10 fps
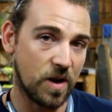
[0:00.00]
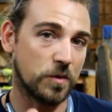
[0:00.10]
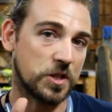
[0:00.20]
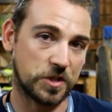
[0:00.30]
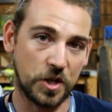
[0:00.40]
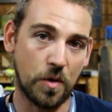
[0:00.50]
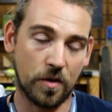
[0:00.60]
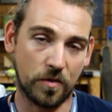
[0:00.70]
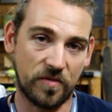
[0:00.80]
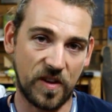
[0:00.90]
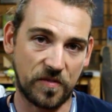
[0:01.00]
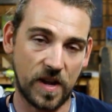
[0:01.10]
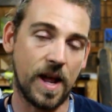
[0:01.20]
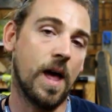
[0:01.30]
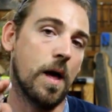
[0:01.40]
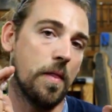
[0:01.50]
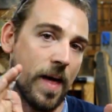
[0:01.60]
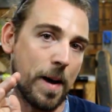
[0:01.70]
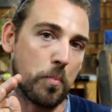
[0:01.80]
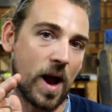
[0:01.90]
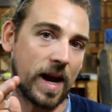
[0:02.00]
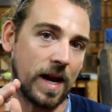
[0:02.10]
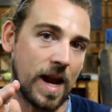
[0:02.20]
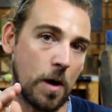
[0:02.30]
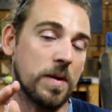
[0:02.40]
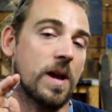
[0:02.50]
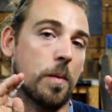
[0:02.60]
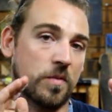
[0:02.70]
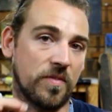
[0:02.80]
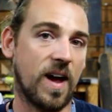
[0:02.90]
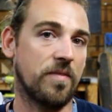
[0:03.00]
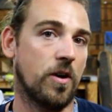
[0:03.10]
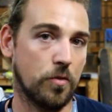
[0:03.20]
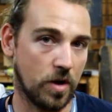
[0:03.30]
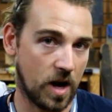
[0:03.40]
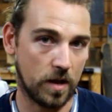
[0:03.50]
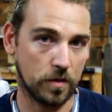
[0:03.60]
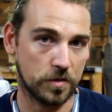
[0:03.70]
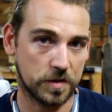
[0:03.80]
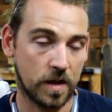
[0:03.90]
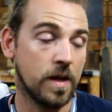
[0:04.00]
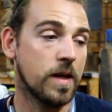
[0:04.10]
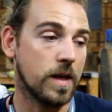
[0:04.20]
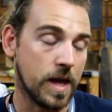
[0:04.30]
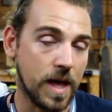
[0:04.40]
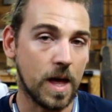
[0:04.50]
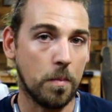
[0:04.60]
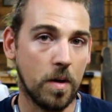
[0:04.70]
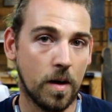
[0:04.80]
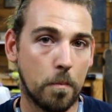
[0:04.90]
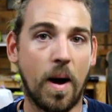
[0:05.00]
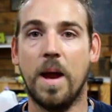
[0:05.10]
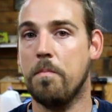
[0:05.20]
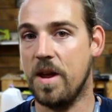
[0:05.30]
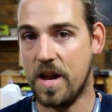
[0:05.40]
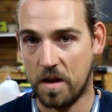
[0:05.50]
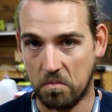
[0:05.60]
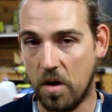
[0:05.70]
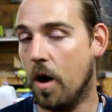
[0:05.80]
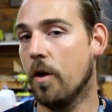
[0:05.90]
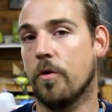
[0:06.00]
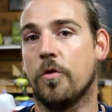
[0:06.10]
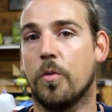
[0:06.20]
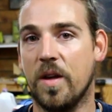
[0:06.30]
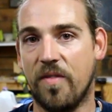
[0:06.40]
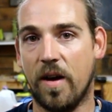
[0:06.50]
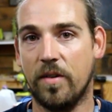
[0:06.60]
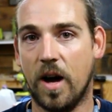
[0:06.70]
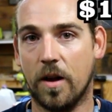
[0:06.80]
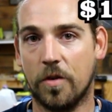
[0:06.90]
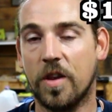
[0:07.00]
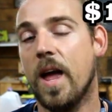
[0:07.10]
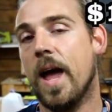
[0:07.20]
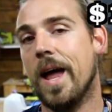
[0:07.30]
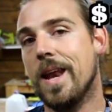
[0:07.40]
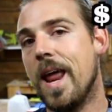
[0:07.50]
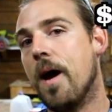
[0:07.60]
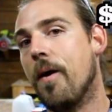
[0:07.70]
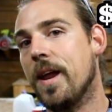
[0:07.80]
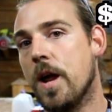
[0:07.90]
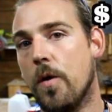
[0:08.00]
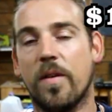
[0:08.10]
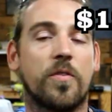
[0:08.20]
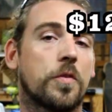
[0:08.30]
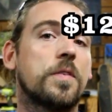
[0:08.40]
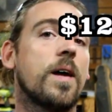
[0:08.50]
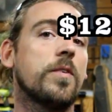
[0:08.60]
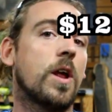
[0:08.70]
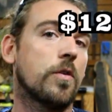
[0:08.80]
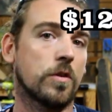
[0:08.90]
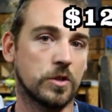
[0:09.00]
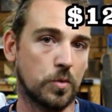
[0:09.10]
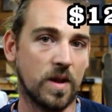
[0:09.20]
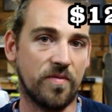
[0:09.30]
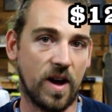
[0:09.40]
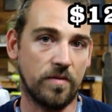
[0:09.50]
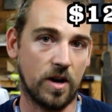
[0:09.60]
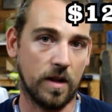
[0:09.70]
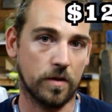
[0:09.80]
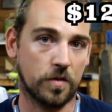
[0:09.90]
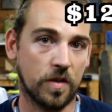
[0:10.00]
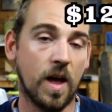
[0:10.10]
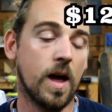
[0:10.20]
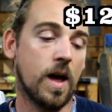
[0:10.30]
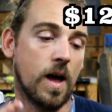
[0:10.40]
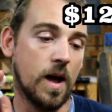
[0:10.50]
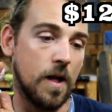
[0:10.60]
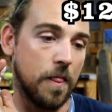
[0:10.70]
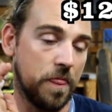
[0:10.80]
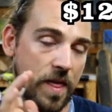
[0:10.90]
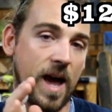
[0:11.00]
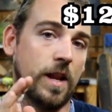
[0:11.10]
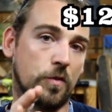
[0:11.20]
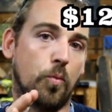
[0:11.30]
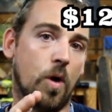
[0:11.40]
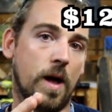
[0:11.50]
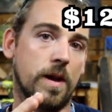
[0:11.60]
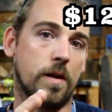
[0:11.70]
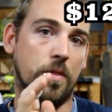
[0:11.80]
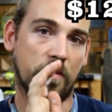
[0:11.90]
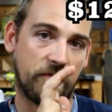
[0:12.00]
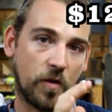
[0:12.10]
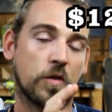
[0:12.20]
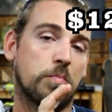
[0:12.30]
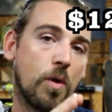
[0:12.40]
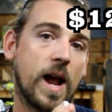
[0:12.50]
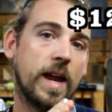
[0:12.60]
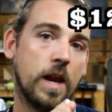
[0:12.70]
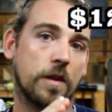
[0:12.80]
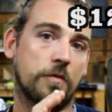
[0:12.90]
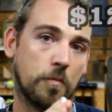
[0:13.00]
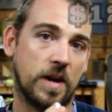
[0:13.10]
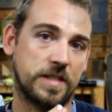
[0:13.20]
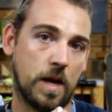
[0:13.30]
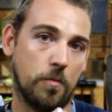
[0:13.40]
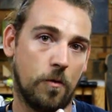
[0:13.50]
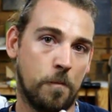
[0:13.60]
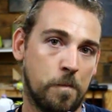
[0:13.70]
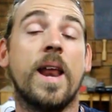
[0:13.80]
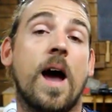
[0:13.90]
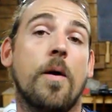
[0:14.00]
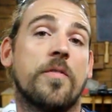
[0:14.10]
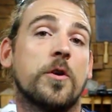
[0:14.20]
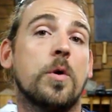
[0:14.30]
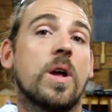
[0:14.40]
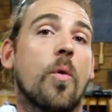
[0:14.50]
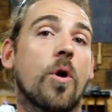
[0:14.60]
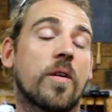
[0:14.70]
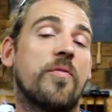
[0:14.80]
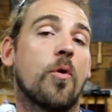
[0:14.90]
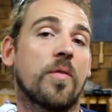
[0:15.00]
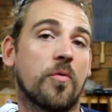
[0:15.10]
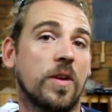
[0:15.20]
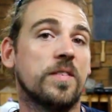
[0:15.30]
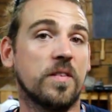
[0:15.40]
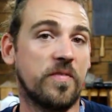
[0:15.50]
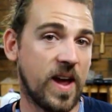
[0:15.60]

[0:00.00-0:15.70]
which is 250, that bracket now becomes $500. M might be $125, and now I know that for $725, that is what the first bracket is for my table. Now, if you're doing work for friends and